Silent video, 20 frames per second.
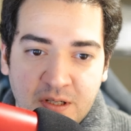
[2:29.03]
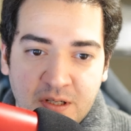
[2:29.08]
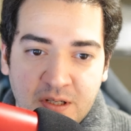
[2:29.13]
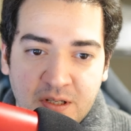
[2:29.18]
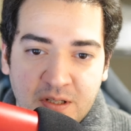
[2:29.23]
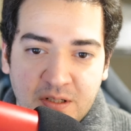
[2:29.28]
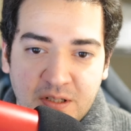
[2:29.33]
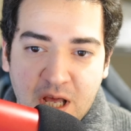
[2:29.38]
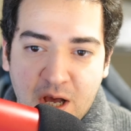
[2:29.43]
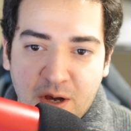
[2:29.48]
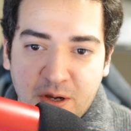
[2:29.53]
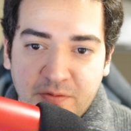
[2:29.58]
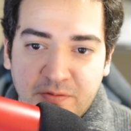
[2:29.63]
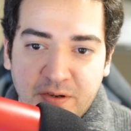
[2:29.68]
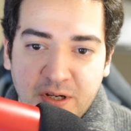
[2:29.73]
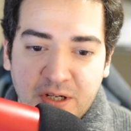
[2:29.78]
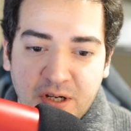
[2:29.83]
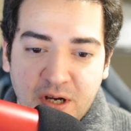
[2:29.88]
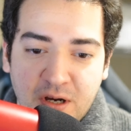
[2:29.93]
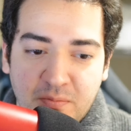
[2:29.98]
Now if
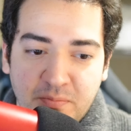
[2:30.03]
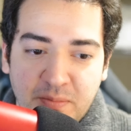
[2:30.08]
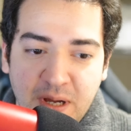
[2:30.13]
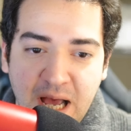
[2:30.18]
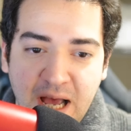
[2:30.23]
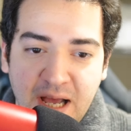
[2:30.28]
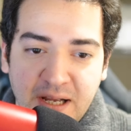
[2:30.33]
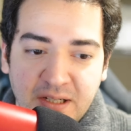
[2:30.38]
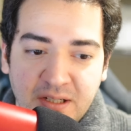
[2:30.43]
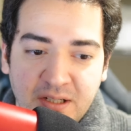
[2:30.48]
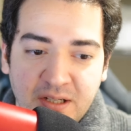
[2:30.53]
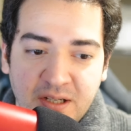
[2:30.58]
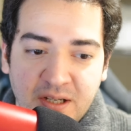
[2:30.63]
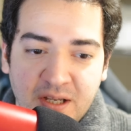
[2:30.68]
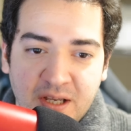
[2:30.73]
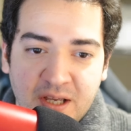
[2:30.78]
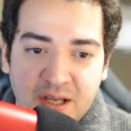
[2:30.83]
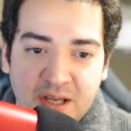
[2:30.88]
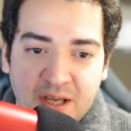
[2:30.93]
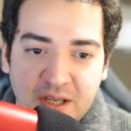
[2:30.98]
I come back,
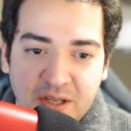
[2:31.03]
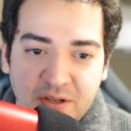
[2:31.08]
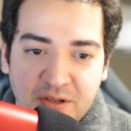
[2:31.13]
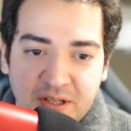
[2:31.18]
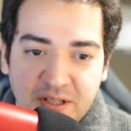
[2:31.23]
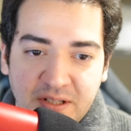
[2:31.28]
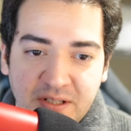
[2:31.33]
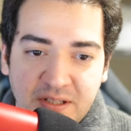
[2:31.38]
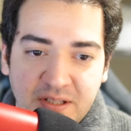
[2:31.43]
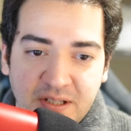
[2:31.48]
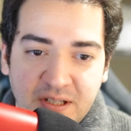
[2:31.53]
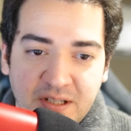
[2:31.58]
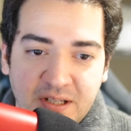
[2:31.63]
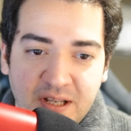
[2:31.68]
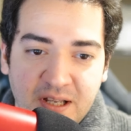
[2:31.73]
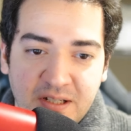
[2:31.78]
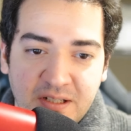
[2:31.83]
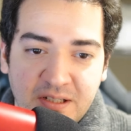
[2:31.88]
you can see that